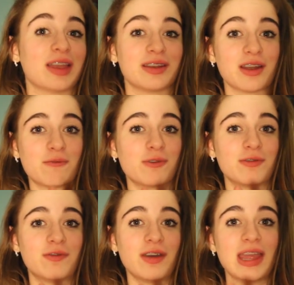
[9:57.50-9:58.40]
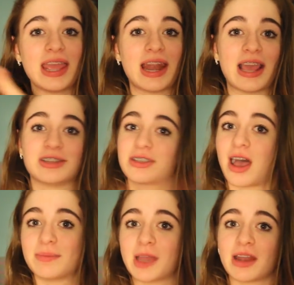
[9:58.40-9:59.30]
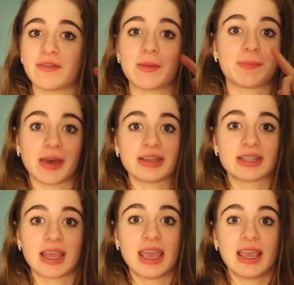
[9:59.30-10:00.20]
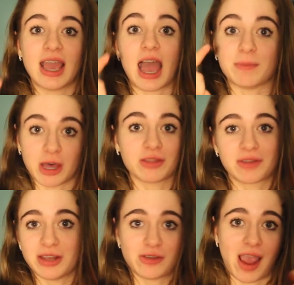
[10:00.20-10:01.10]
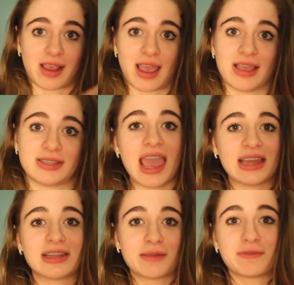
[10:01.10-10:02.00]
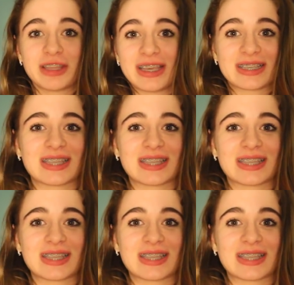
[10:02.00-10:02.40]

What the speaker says: landed on one foot and I just hopped out of it, but I'm on the right track, guys. And I'm really